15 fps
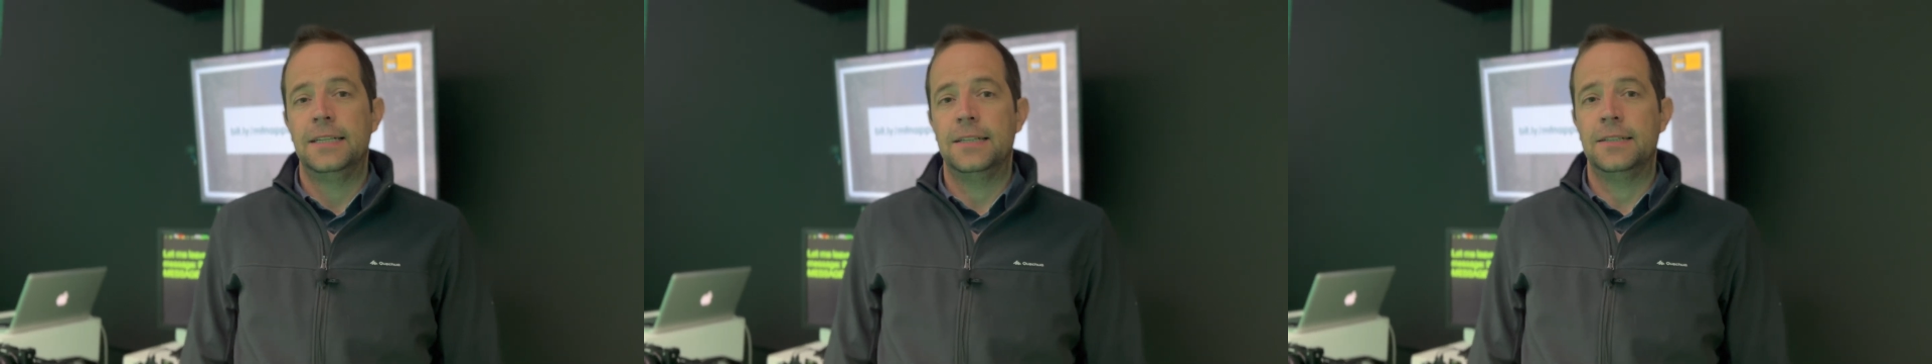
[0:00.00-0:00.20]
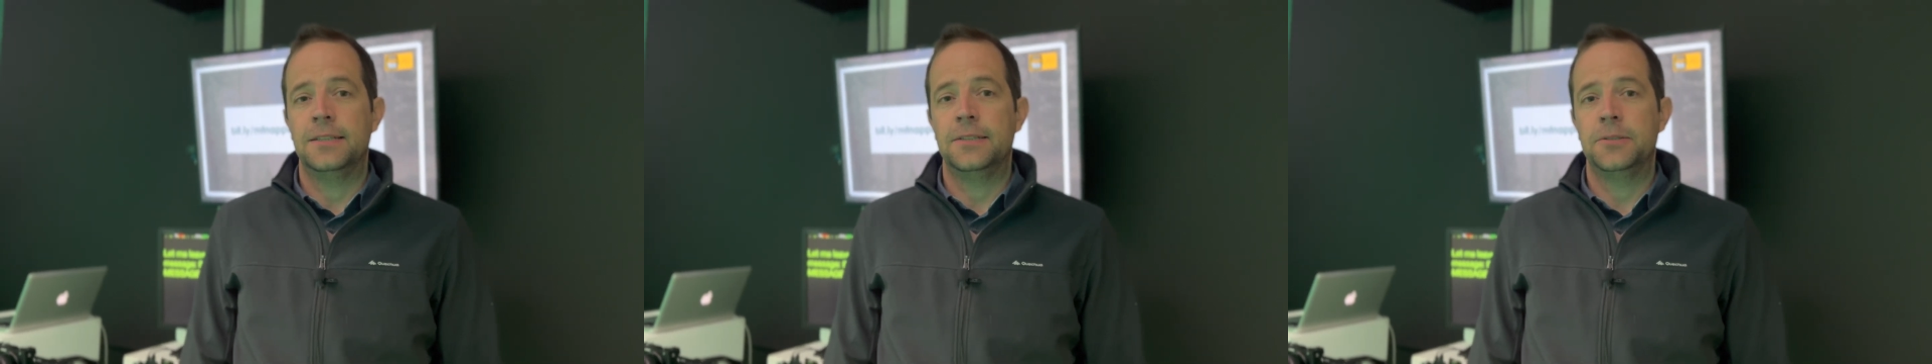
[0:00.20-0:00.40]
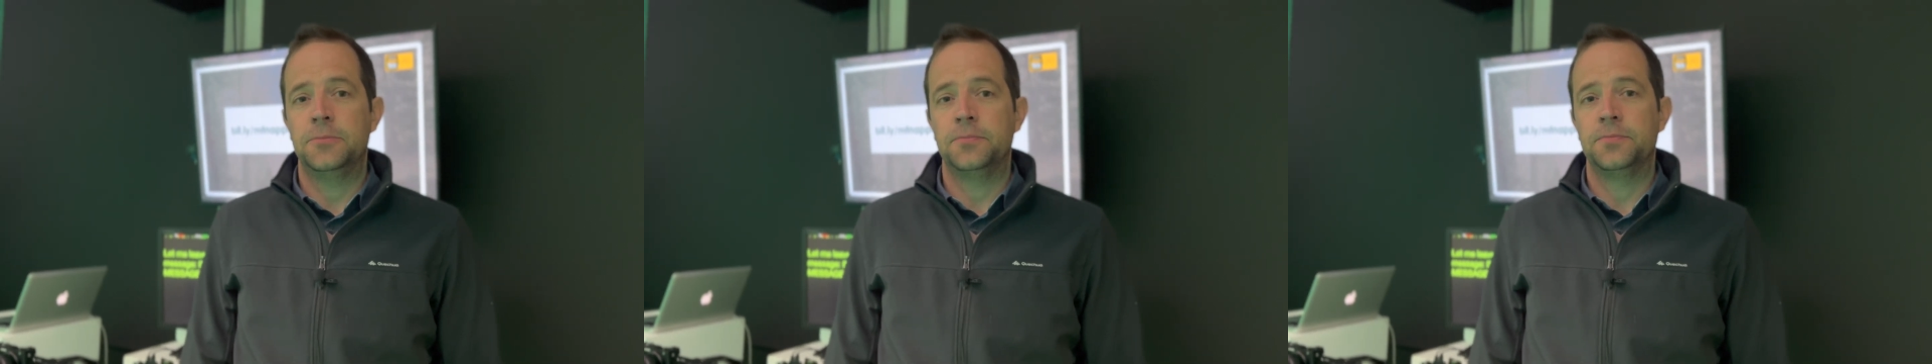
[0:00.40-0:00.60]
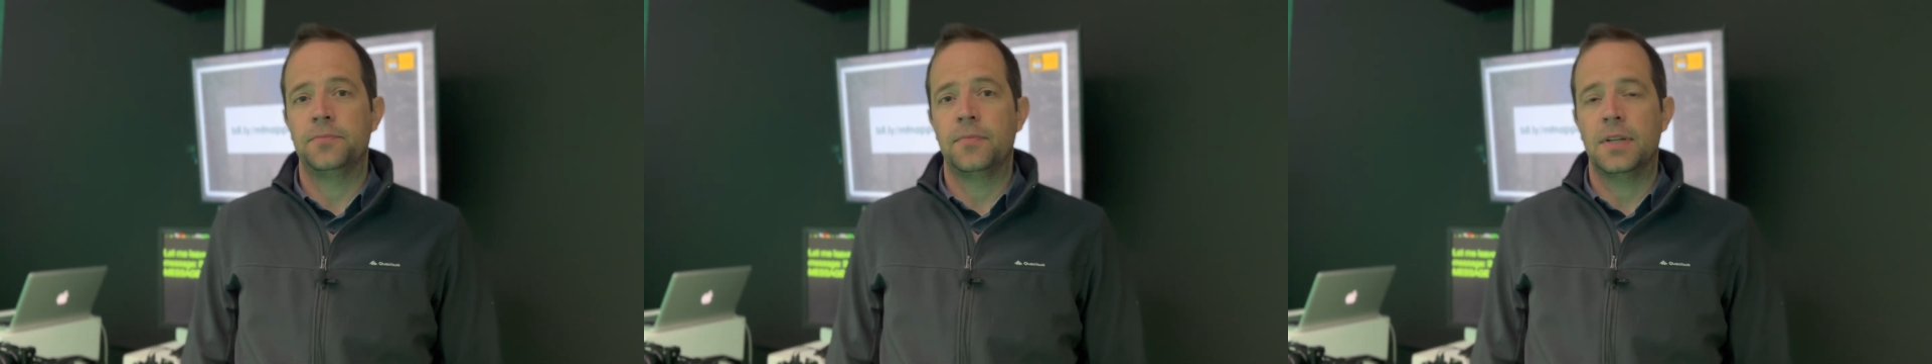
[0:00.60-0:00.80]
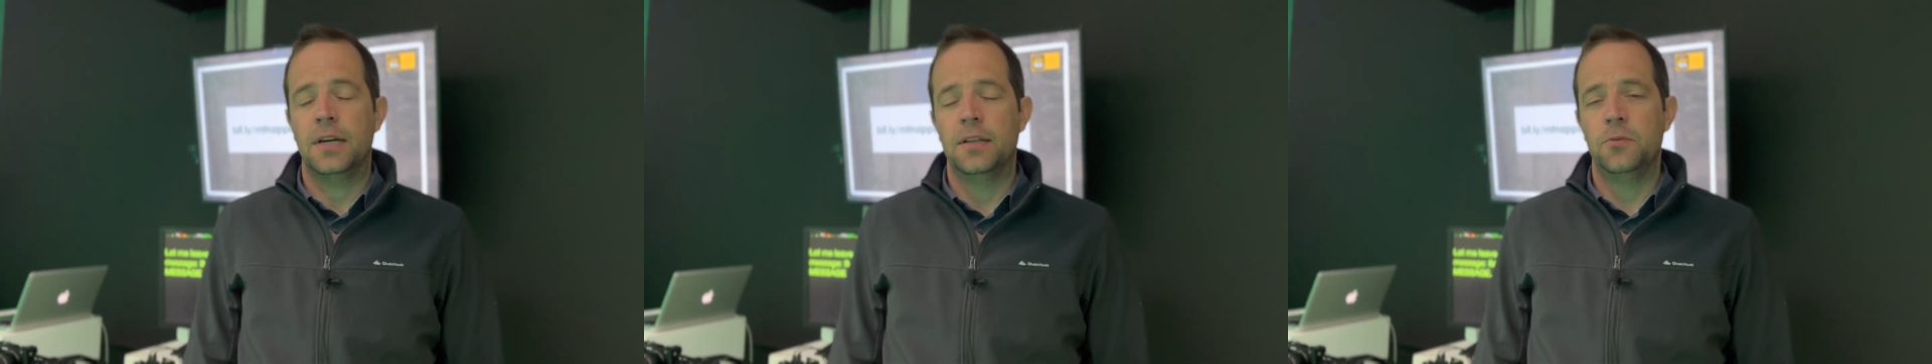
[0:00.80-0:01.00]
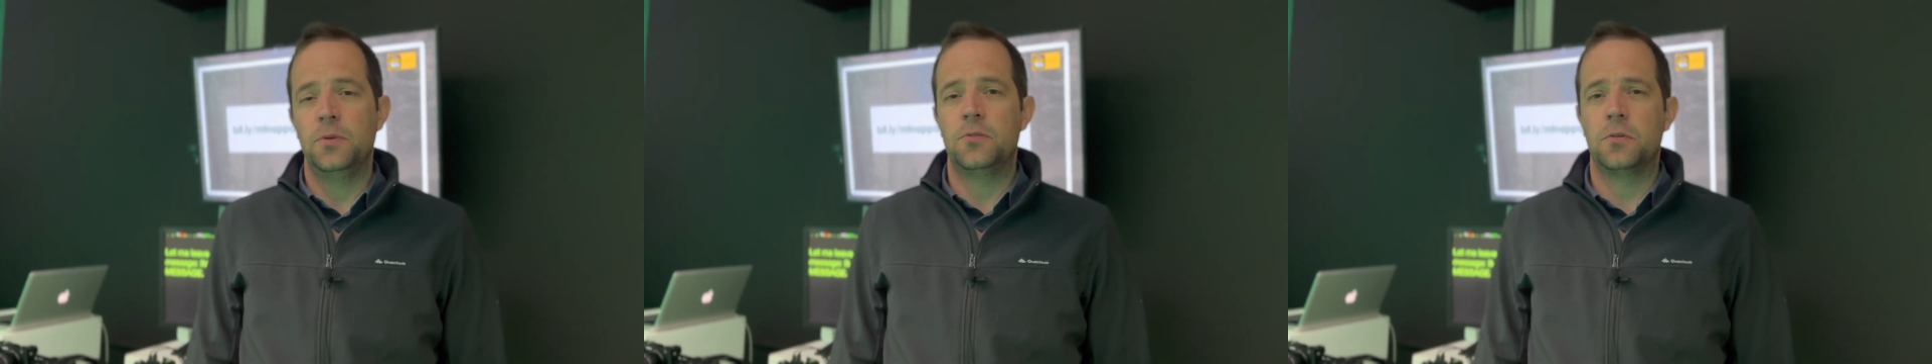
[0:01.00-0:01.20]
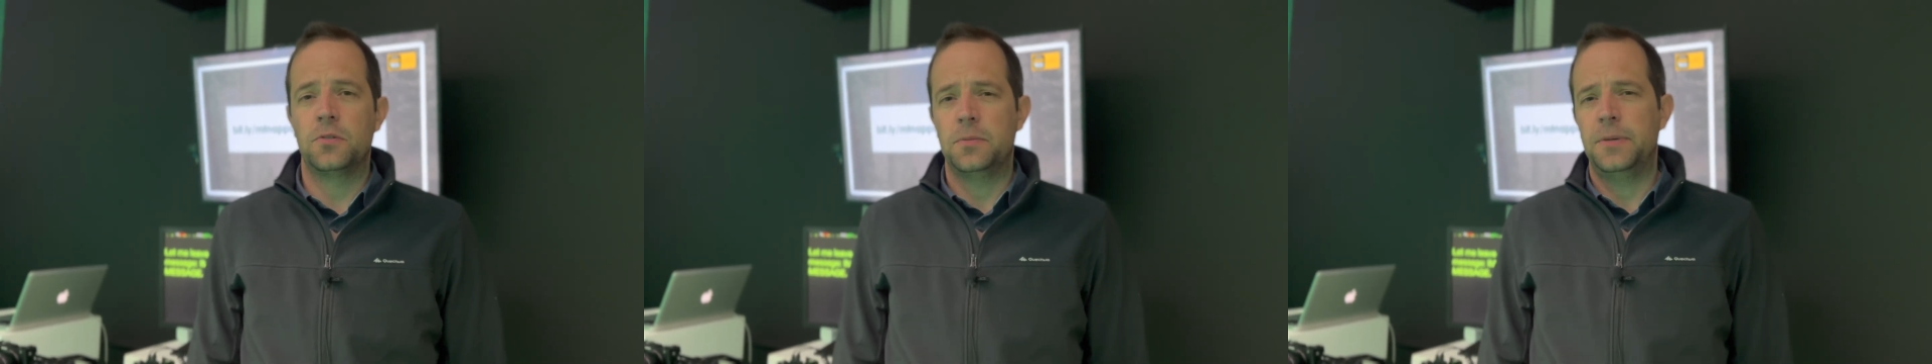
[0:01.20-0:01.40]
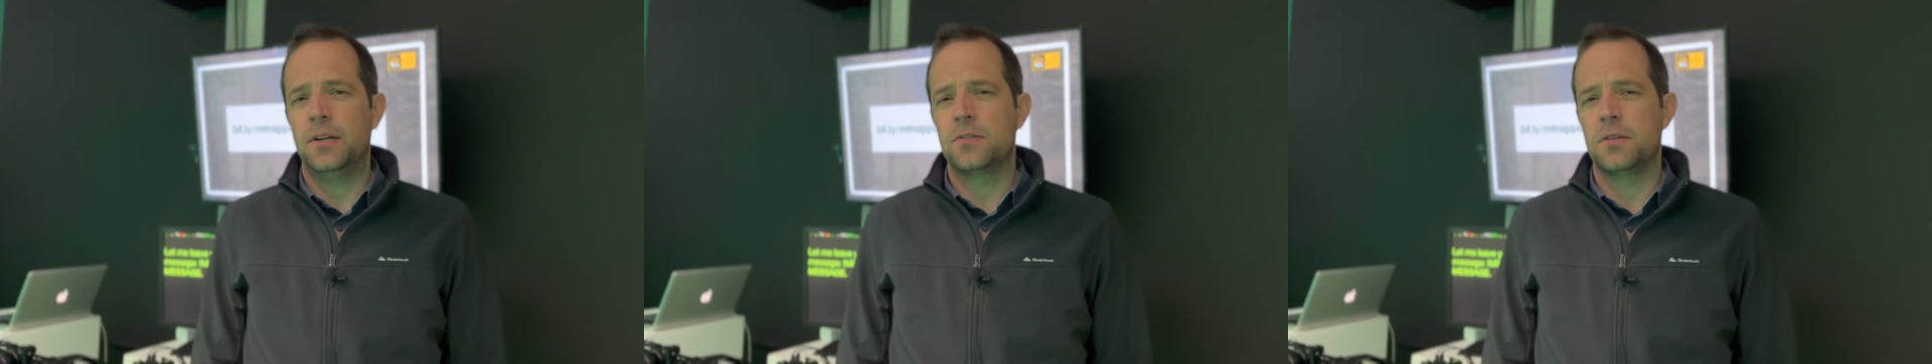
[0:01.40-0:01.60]
And then we
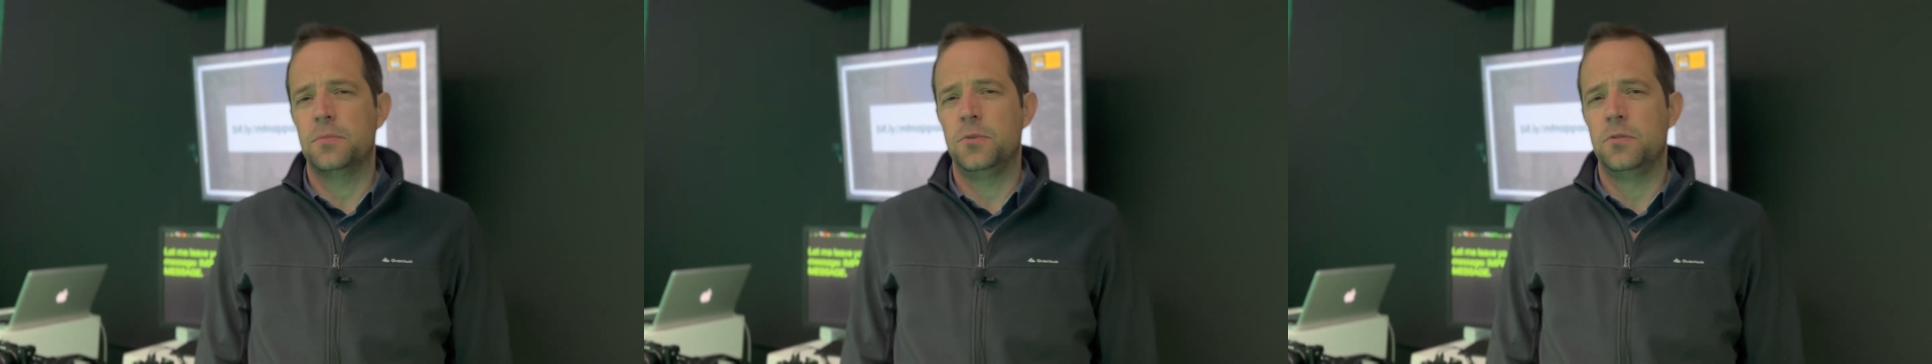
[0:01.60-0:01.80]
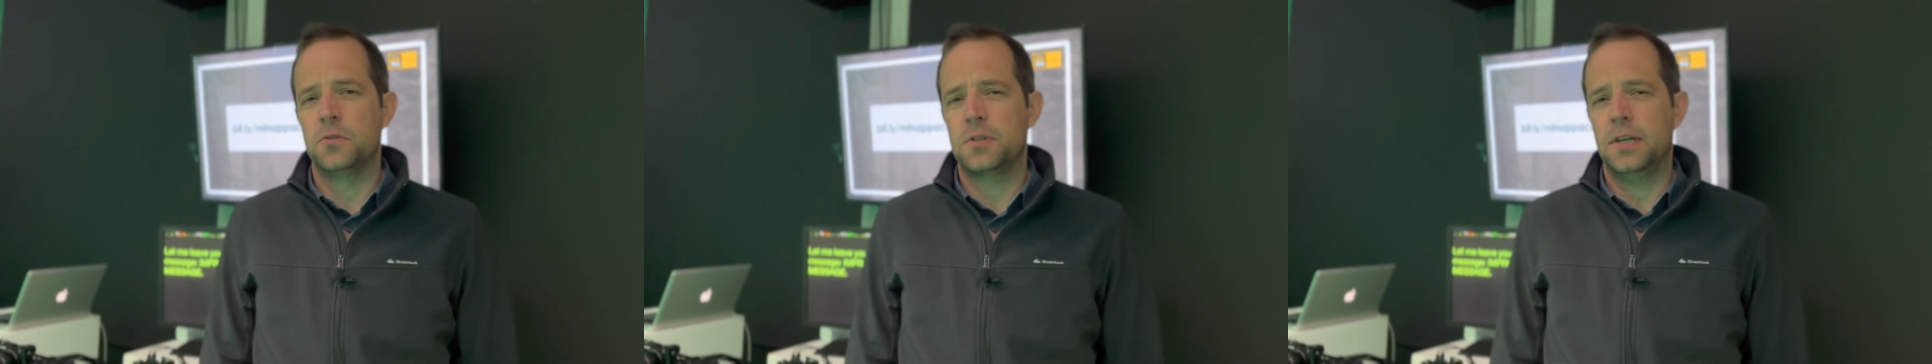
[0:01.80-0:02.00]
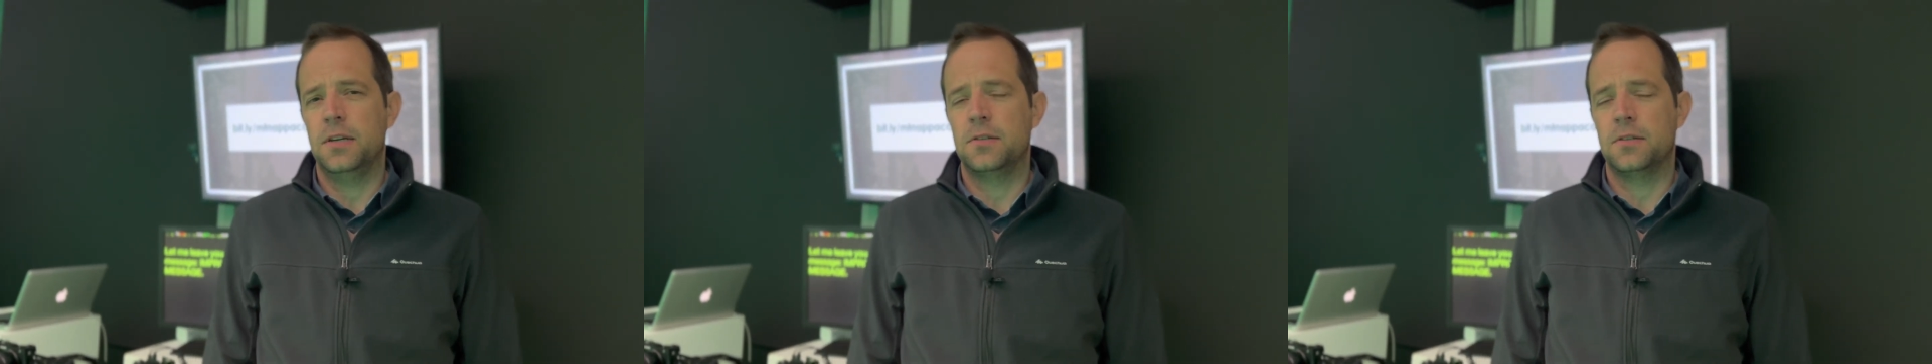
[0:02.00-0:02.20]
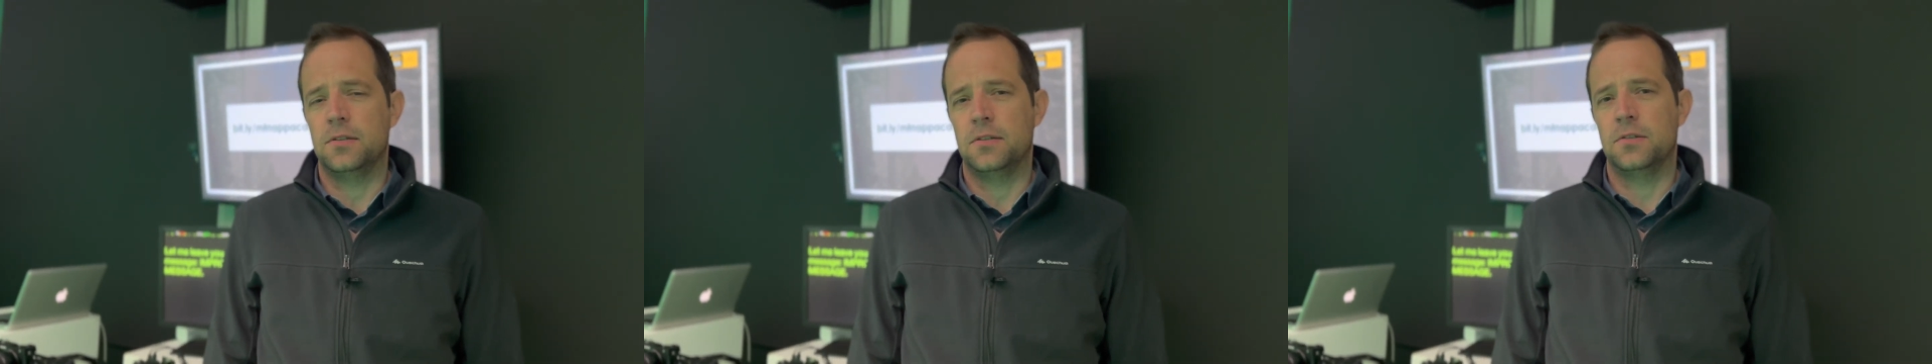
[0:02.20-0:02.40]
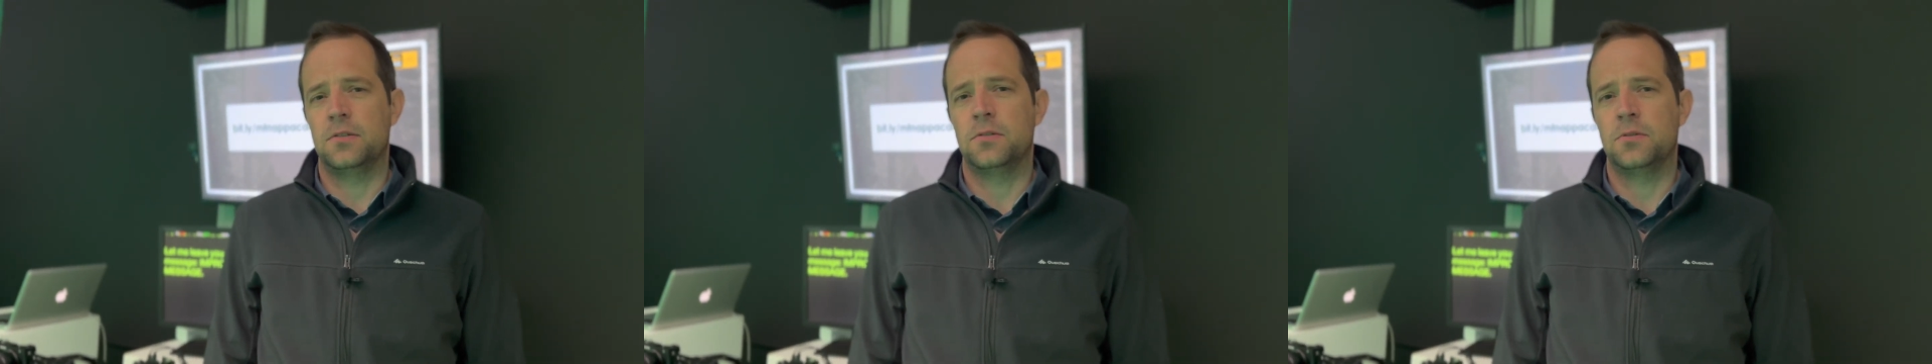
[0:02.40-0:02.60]
talked about some use cases,